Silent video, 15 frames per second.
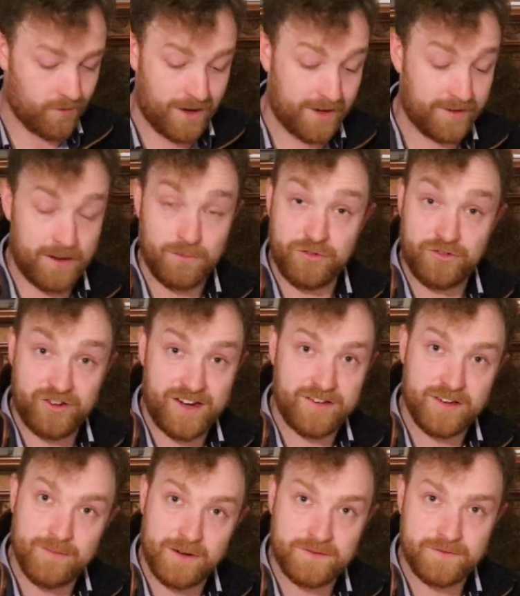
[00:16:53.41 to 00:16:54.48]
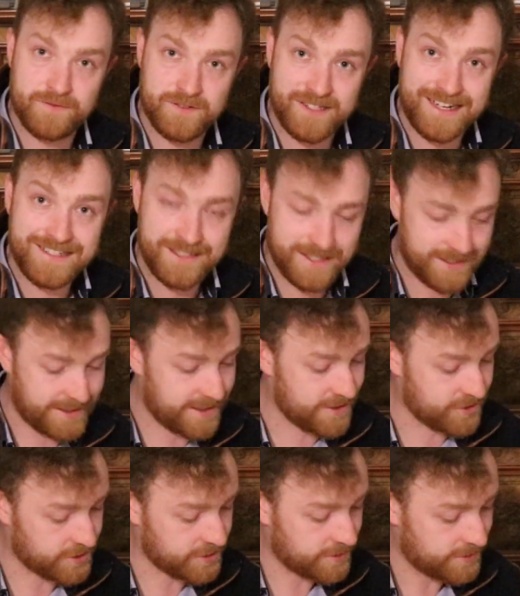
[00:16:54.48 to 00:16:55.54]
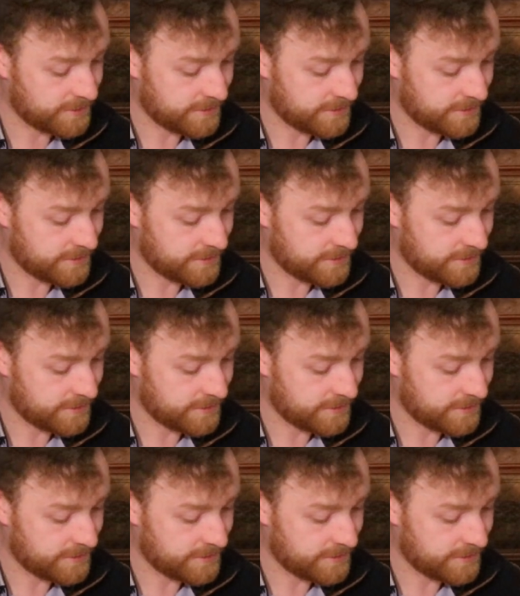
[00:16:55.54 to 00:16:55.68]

Well, I say it wasn't changed in about 16 years.